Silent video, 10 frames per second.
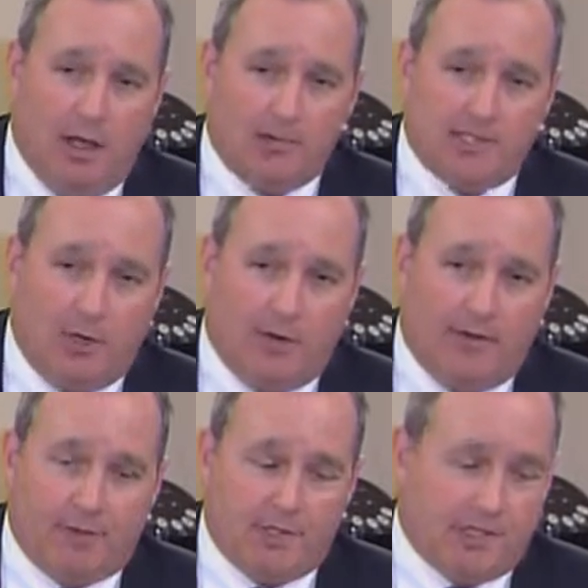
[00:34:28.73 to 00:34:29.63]
Syrian
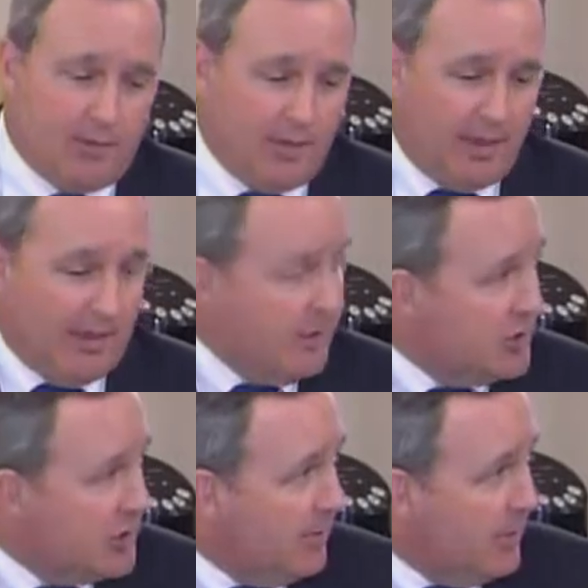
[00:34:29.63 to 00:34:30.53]
refugees. And with that,
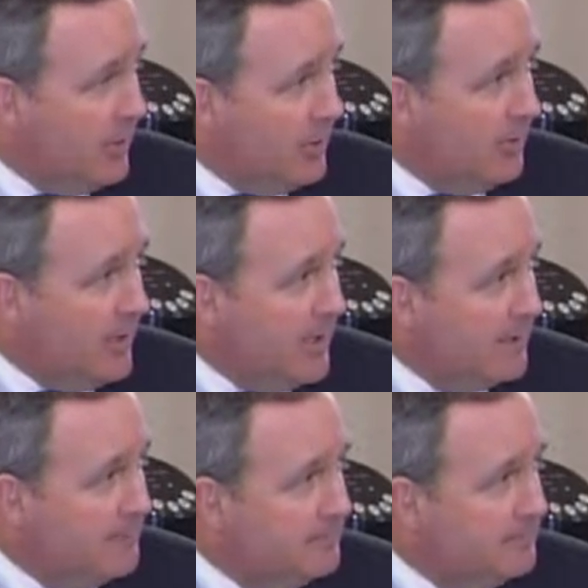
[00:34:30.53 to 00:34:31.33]
Mr. Chairman, I yield back.